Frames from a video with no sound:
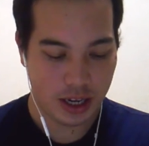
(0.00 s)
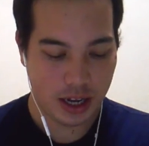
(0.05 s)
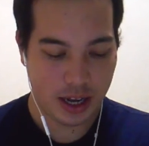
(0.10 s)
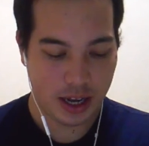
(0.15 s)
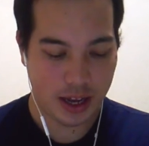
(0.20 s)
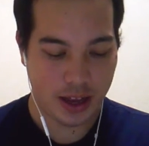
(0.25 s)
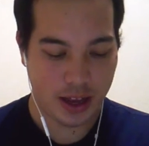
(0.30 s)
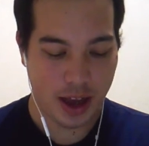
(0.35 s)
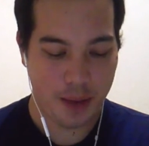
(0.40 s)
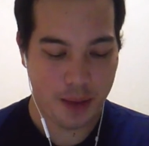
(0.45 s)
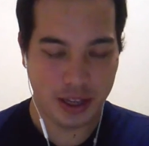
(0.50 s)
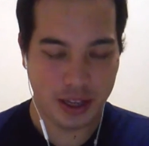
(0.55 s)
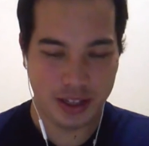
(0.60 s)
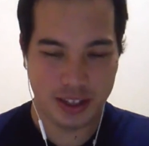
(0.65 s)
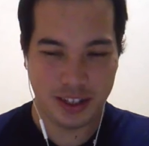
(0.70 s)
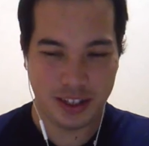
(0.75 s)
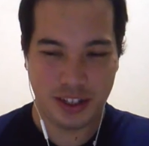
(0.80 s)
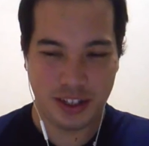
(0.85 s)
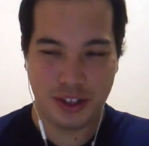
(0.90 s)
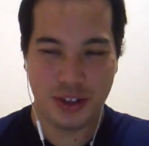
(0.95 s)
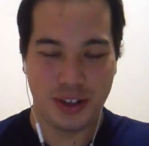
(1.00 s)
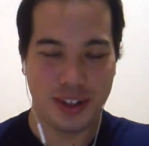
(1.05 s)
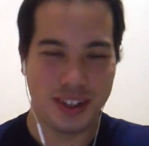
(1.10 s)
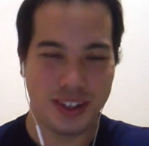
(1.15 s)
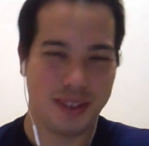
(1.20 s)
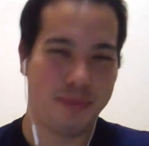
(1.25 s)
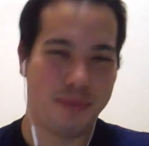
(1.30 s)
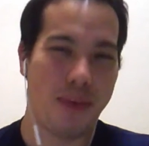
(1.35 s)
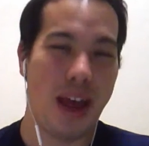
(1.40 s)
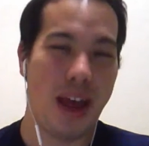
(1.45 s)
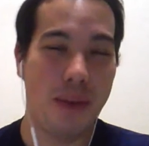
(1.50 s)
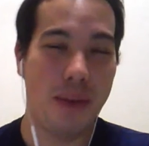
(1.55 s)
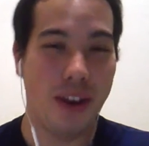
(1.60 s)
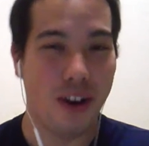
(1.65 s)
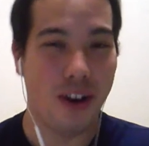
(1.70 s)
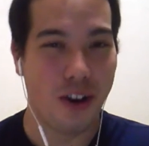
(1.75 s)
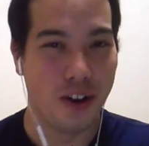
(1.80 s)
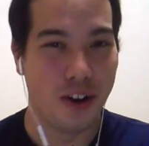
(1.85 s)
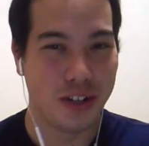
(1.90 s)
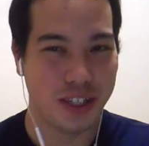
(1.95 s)
I mean, maybe
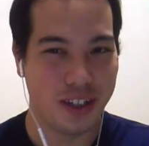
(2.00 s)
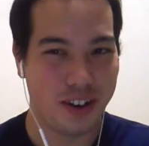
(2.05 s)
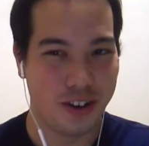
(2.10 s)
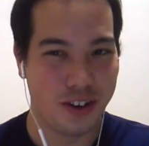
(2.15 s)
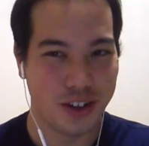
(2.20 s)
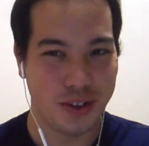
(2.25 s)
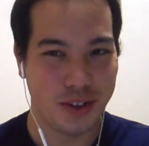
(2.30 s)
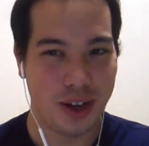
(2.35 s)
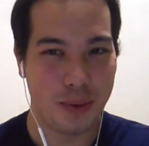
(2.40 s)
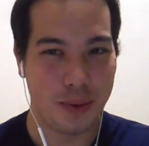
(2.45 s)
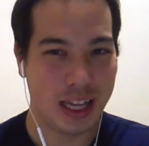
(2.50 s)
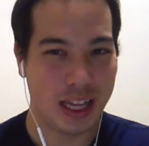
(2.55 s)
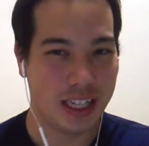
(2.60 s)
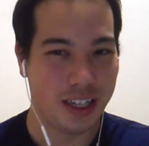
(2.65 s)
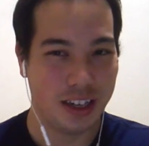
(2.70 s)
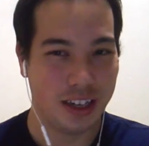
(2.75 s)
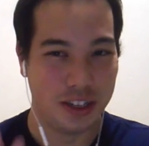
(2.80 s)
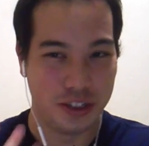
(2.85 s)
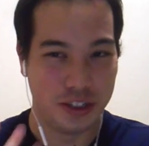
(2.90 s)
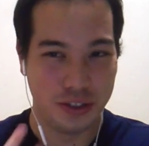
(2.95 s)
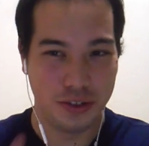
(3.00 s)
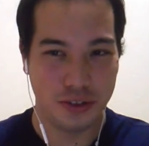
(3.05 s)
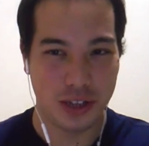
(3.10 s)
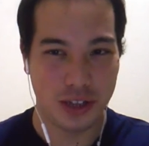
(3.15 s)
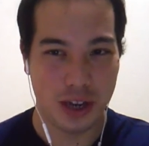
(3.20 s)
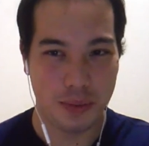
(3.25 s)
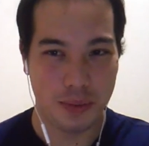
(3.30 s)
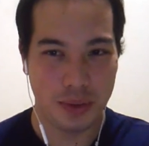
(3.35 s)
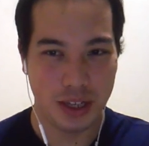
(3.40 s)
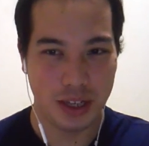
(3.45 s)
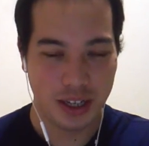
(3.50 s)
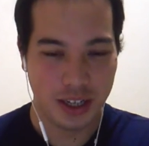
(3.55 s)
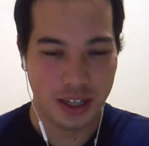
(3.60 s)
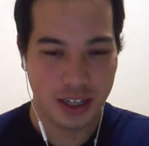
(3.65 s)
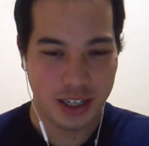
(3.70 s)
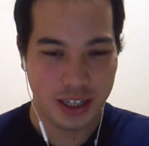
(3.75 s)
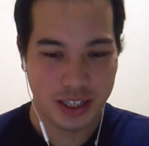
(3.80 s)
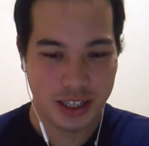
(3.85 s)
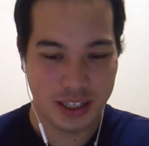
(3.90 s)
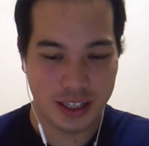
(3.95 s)
Argent Hearthstone, but that's not a 2-drop.
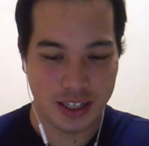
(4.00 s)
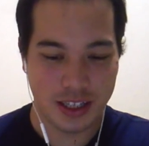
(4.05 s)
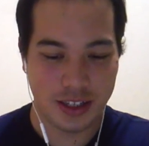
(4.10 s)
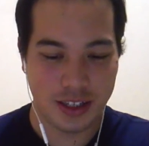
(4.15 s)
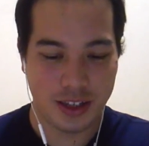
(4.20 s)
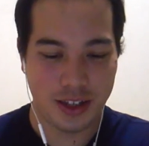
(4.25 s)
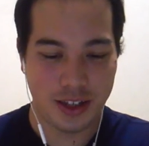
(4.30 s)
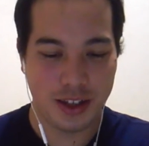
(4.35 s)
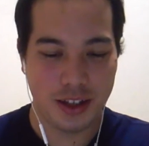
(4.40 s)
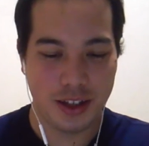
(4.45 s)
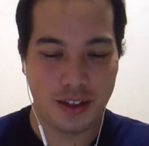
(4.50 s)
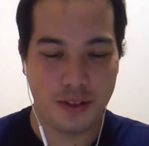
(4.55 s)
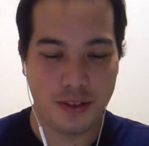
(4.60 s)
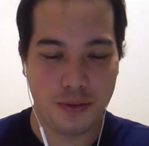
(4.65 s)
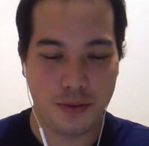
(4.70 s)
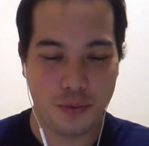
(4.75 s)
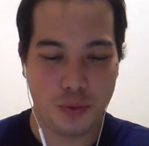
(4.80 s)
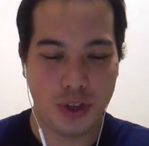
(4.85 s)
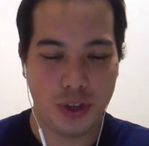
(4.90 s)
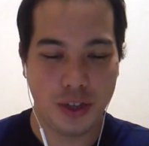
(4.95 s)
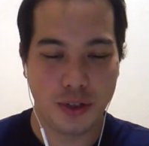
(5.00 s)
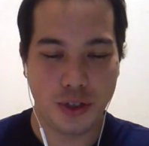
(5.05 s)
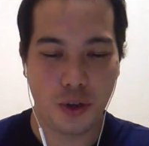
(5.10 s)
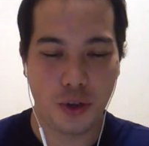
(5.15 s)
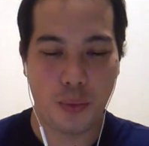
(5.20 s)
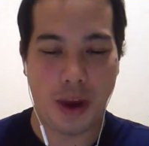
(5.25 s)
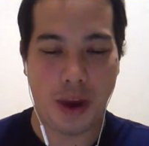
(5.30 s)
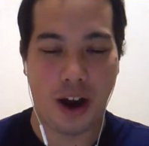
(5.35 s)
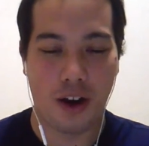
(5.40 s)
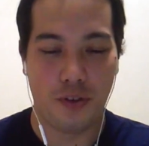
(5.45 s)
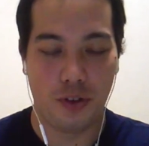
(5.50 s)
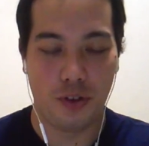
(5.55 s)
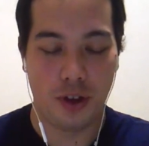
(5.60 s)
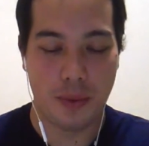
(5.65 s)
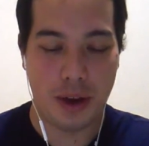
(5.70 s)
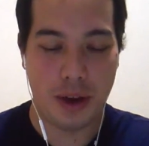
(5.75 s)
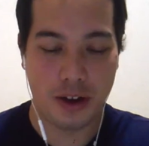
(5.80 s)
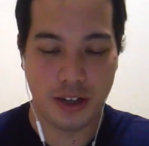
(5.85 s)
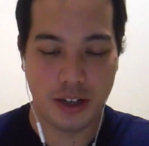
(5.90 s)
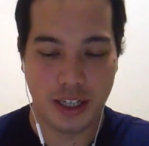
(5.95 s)
The what was so powerful
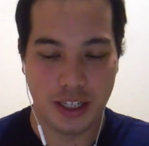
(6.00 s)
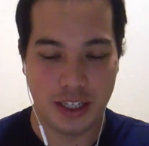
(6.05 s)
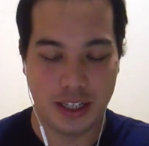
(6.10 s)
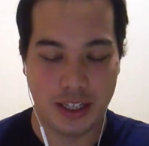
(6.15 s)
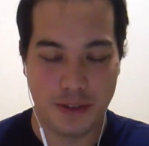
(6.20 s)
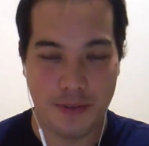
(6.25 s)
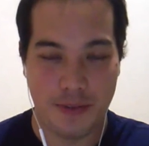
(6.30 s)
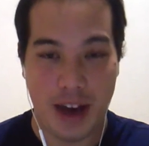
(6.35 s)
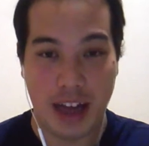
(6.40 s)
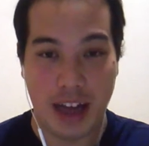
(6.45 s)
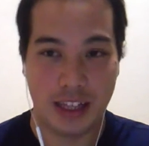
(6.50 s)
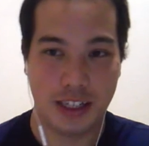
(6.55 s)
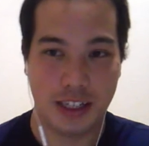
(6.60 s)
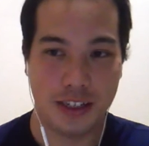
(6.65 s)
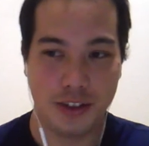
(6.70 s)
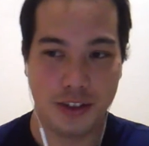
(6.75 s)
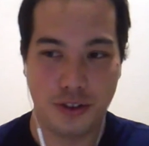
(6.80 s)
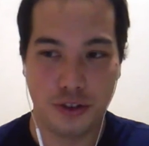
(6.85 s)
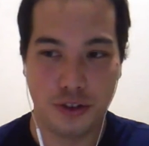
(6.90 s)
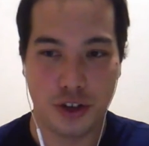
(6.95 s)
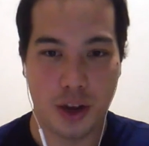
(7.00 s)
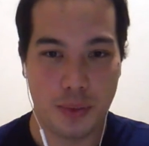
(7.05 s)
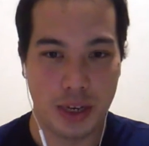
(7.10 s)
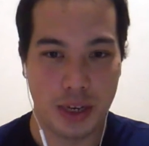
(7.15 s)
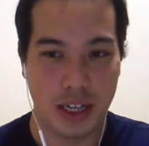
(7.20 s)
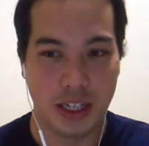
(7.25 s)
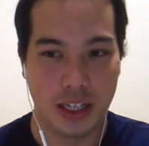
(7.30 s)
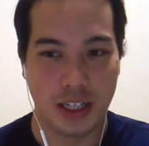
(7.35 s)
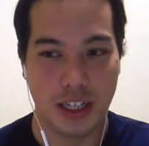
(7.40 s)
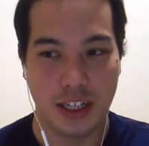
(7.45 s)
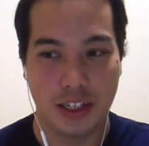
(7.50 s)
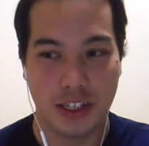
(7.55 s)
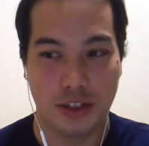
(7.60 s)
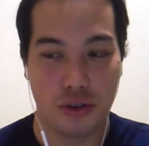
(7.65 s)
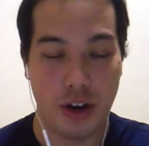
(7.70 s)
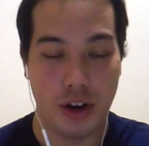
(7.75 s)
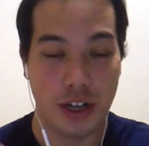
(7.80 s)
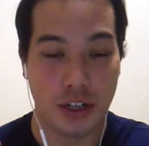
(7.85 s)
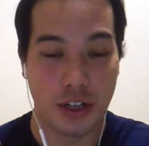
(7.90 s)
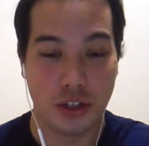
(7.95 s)
about it is the fact that it's a 2-drop and it
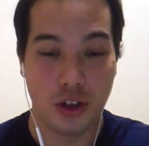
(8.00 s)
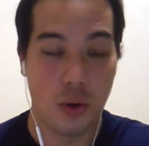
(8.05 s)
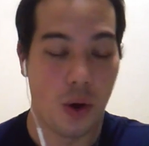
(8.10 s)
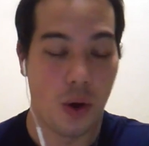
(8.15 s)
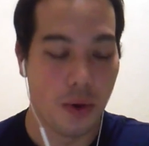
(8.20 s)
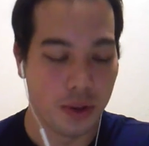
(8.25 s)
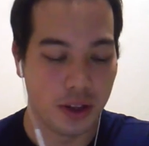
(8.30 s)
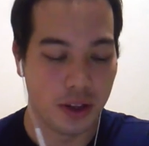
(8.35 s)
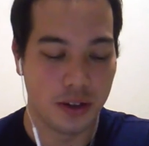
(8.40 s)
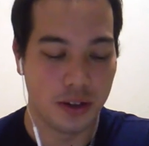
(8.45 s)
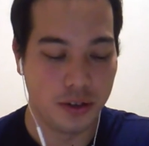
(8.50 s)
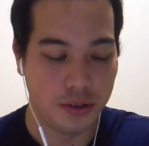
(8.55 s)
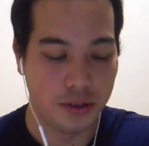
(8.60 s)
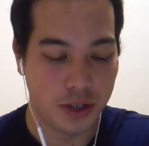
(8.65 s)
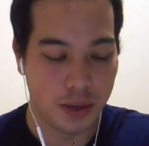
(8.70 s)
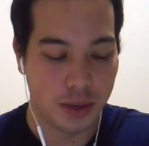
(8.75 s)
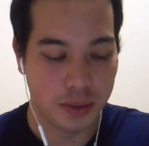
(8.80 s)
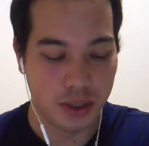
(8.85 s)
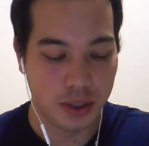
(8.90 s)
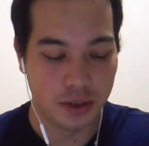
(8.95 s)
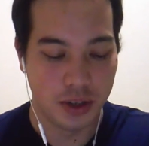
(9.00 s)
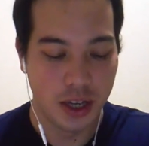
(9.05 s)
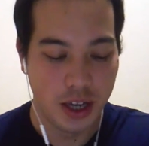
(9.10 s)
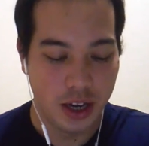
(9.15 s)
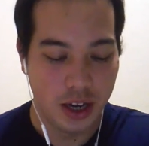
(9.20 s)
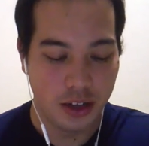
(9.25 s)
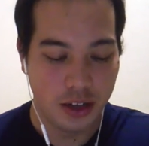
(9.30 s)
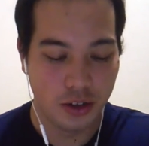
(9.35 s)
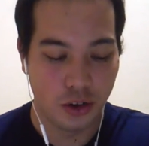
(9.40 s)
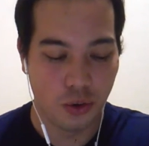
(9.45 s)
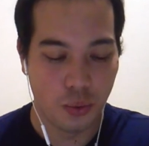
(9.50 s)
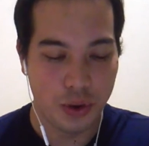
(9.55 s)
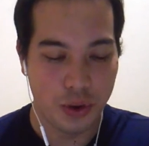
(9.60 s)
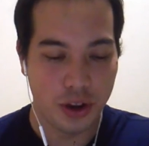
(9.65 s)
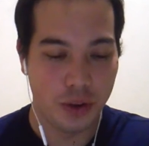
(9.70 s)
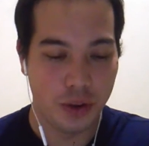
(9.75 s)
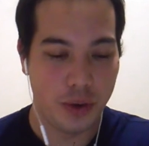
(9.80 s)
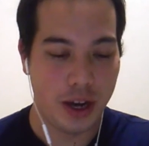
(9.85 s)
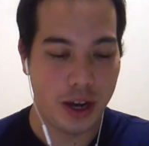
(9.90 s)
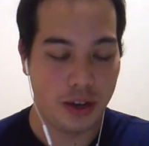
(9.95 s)
trades so well with other 2-drops. So no real
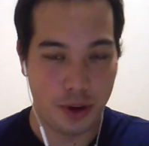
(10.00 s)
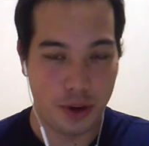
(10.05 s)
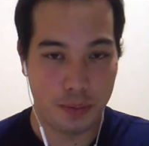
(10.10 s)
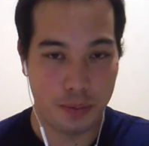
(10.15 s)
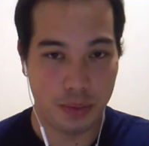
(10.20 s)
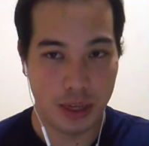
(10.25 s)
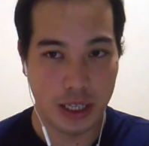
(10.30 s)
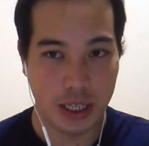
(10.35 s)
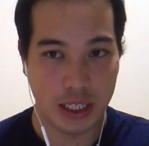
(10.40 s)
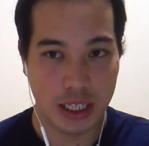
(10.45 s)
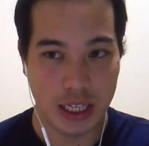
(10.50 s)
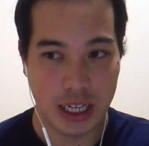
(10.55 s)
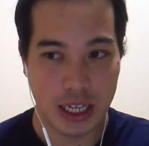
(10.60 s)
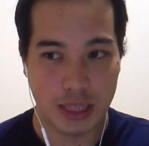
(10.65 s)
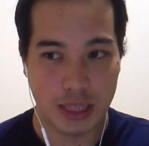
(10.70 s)
way to replace it. That's